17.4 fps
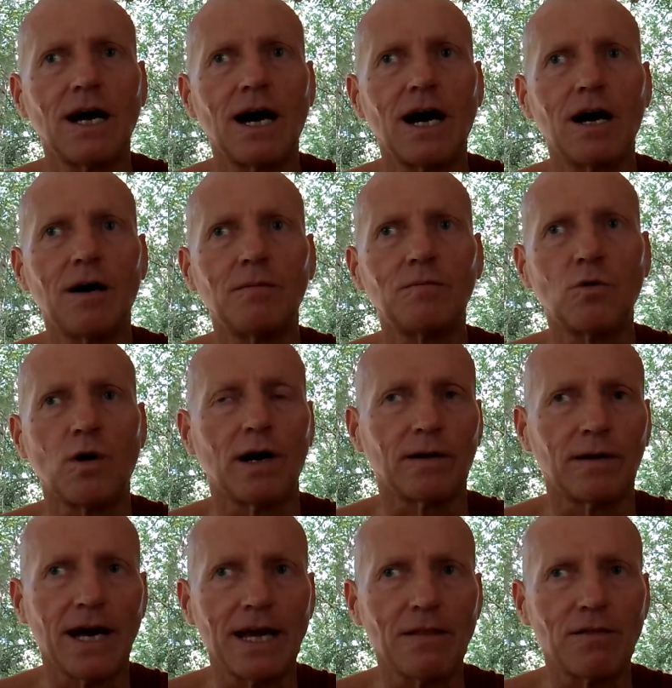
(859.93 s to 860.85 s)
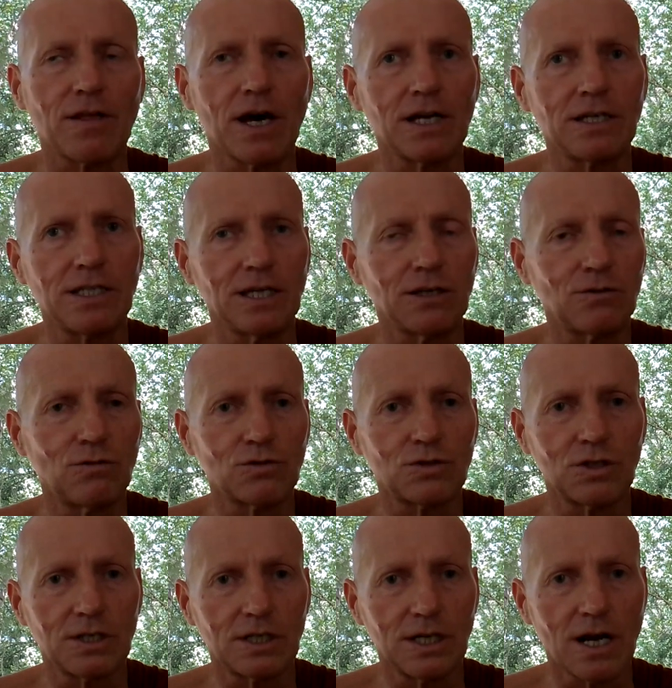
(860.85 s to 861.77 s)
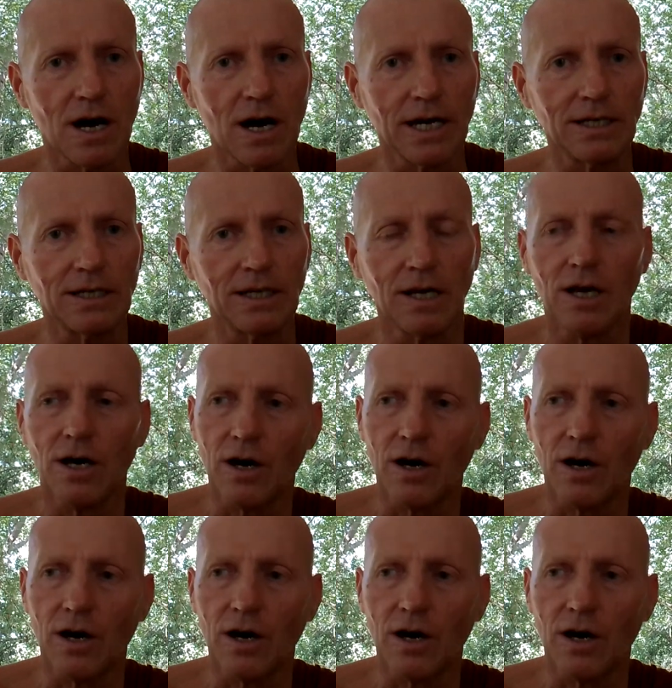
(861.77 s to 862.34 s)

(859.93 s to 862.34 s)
8:30, 8:45.